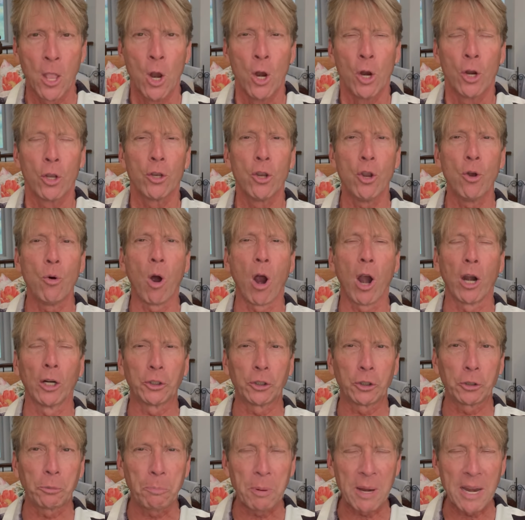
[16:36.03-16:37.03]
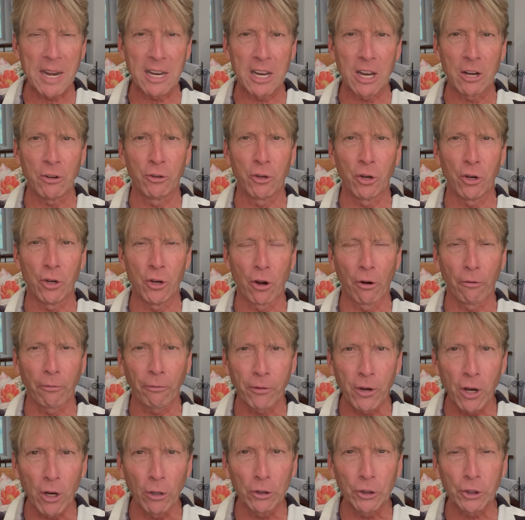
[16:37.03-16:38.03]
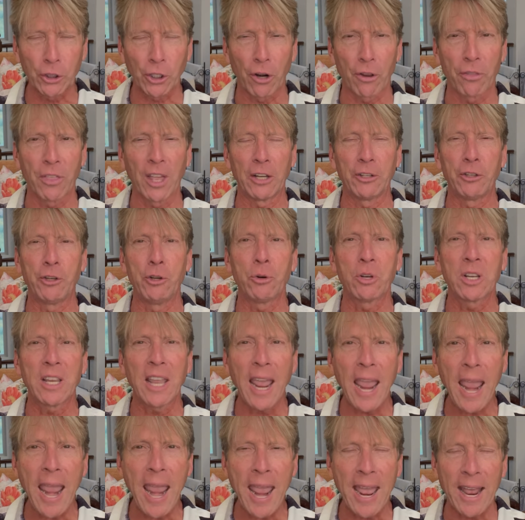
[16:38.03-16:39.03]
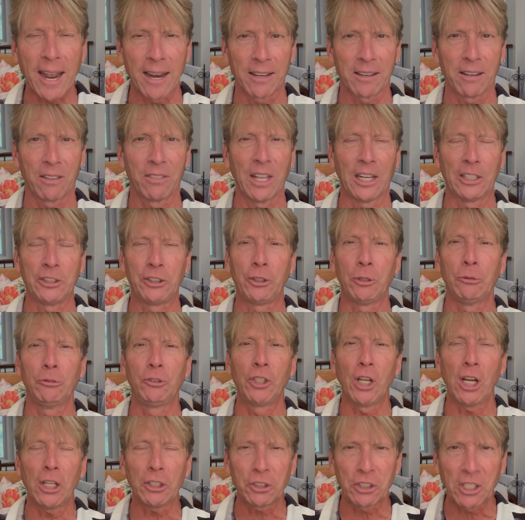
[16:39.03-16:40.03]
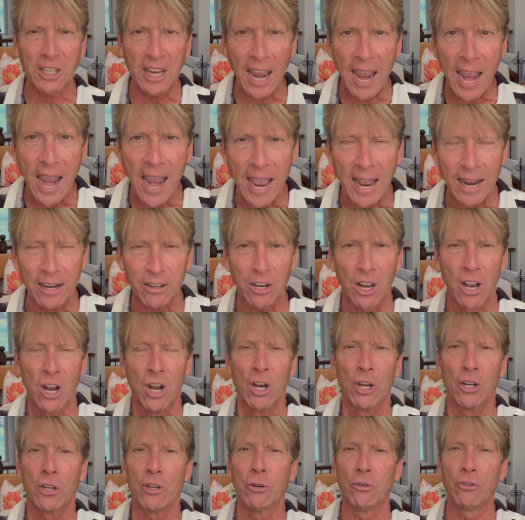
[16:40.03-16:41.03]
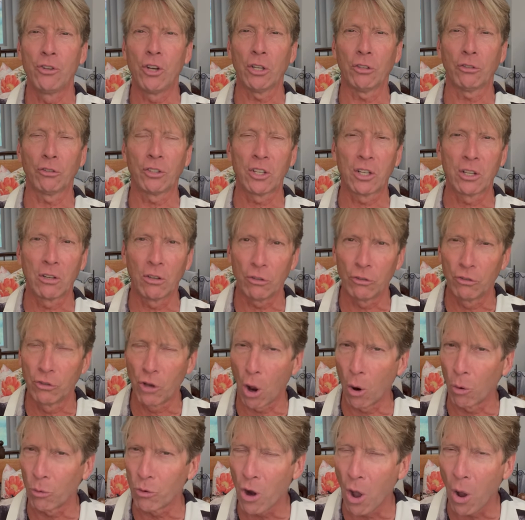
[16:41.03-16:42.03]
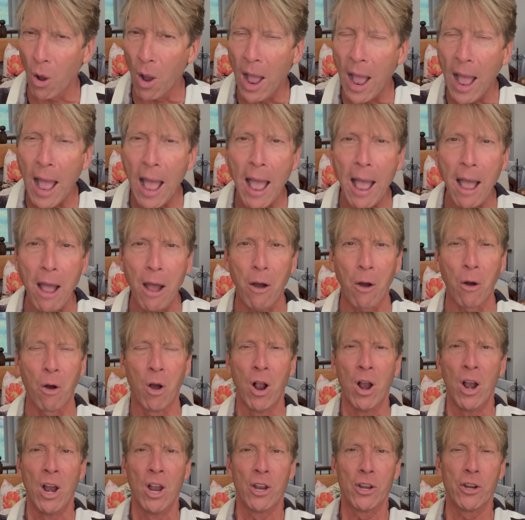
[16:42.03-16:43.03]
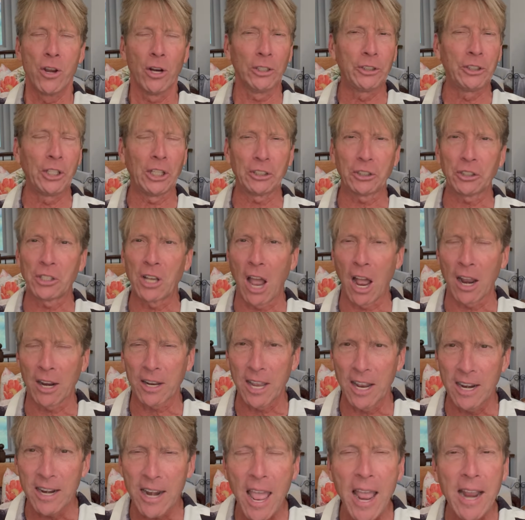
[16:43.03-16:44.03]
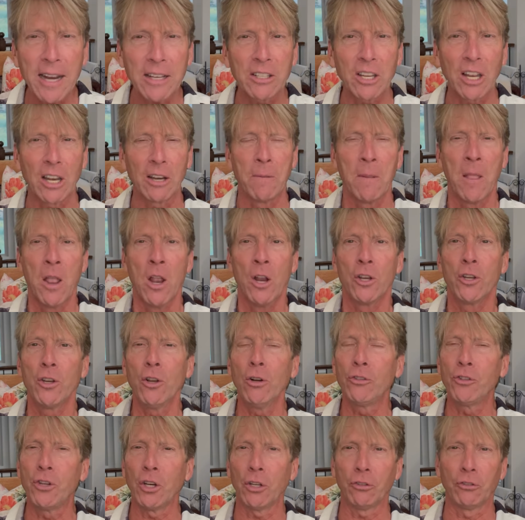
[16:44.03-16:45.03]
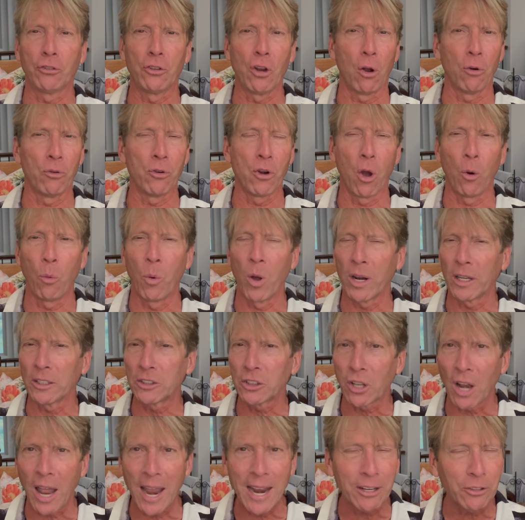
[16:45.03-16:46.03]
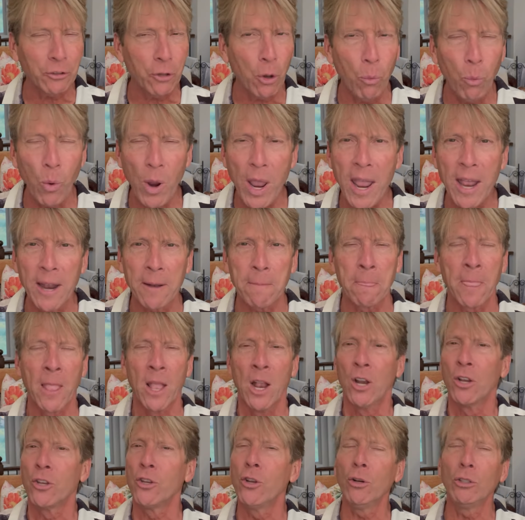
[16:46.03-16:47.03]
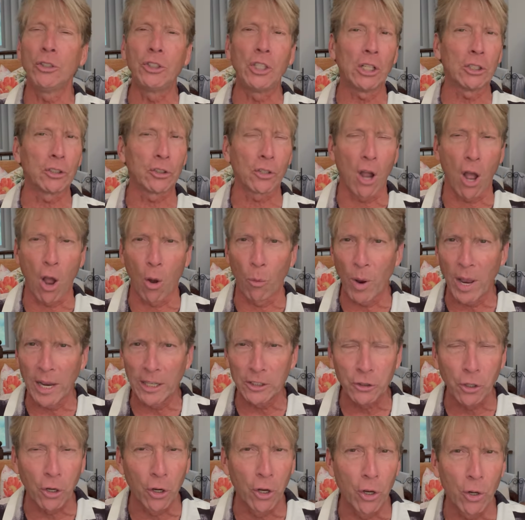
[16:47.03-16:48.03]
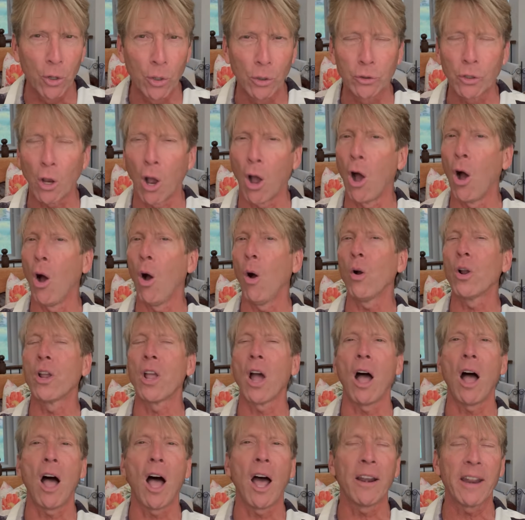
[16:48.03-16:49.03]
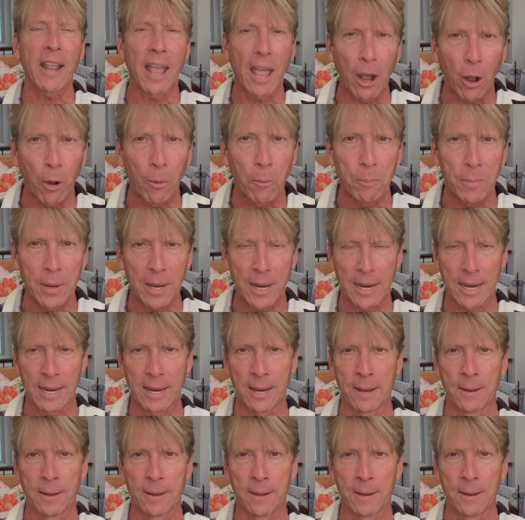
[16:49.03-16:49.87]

You are speaking to your future that you can't, that you just can't. You just don't know how. You're just not connected. You just don't know what it's like to win. You just always lose. Oh, God, help me.